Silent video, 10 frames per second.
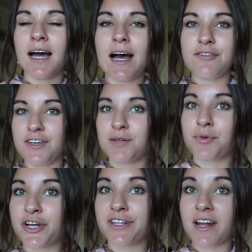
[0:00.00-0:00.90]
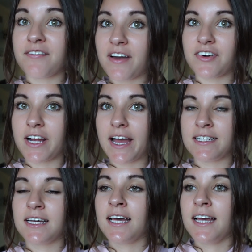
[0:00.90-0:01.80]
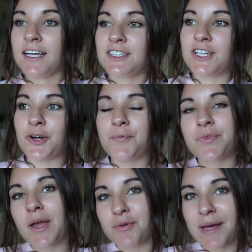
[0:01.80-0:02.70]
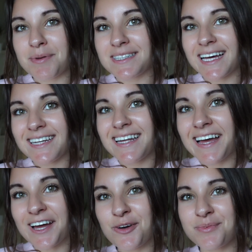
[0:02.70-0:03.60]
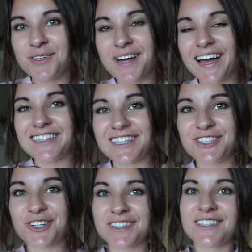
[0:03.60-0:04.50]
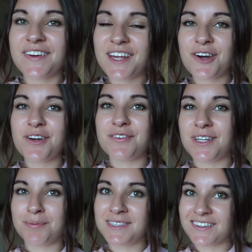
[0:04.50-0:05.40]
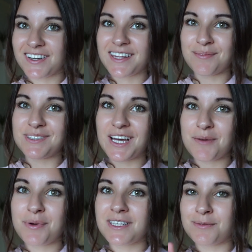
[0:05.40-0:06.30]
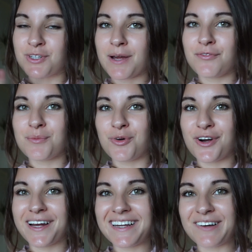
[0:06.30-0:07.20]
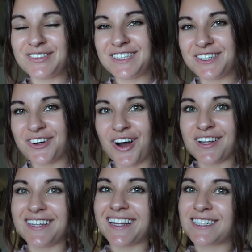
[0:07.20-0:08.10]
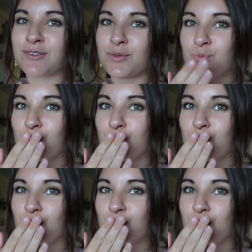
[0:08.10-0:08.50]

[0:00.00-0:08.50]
vegan burger that I've ever had. So with that being said, I hope that you guys enjoyed this video. If you did, please give it a thumbs up, subscribe for more, and I will see you all in the next one.